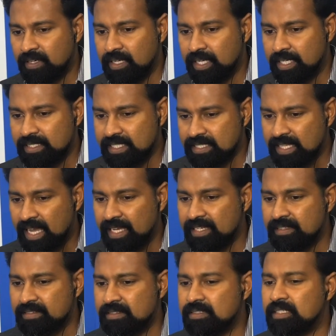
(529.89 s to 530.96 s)

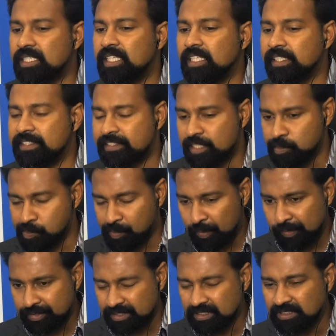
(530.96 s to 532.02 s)
exercise is
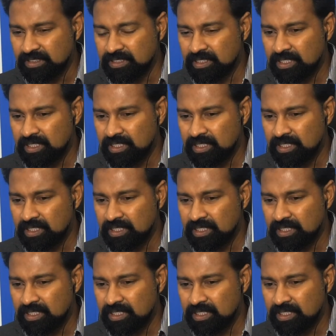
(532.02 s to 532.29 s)
important,